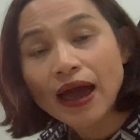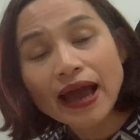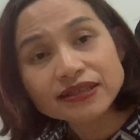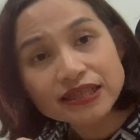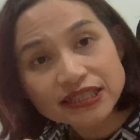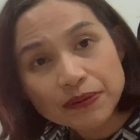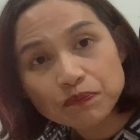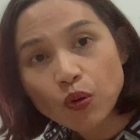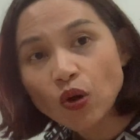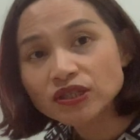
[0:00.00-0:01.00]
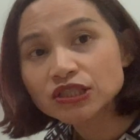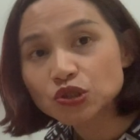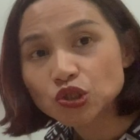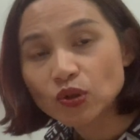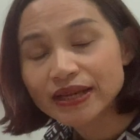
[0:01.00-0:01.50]
As it's important
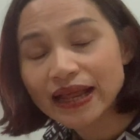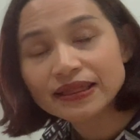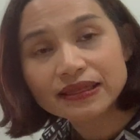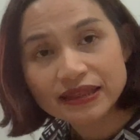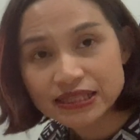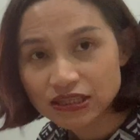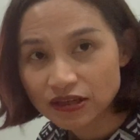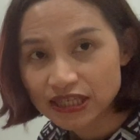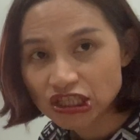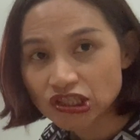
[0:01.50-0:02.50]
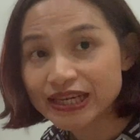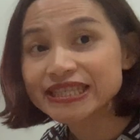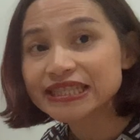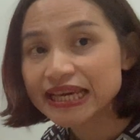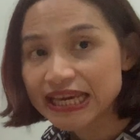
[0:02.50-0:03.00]
to know that this condition
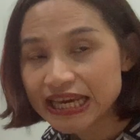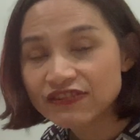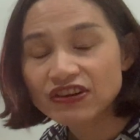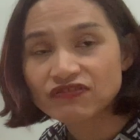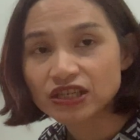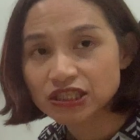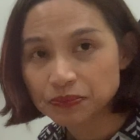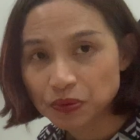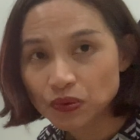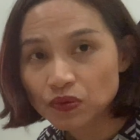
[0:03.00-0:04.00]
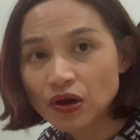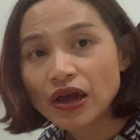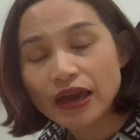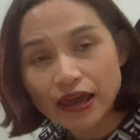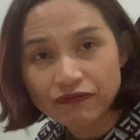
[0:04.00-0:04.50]
is irreversible
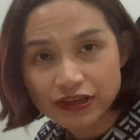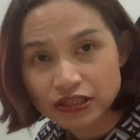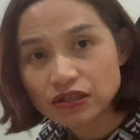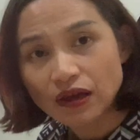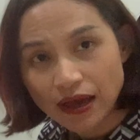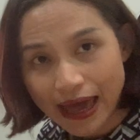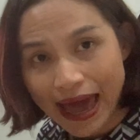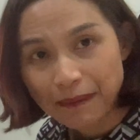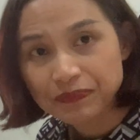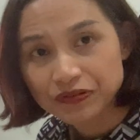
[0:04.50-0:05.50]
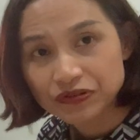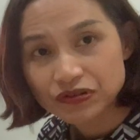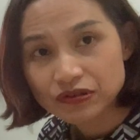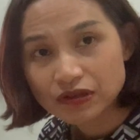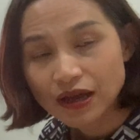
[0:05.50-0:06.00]
if it
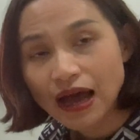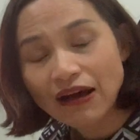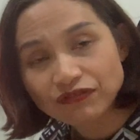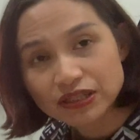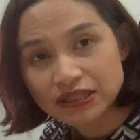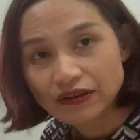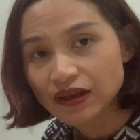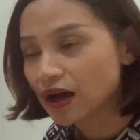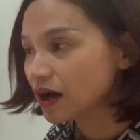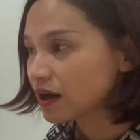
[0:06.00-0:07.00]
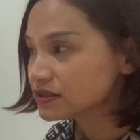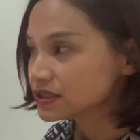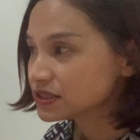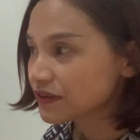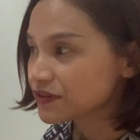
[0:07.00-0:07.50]
happens after
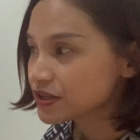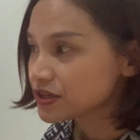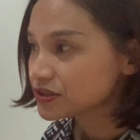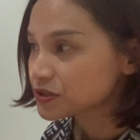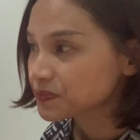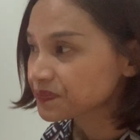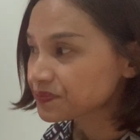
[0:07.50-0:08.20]
7 years.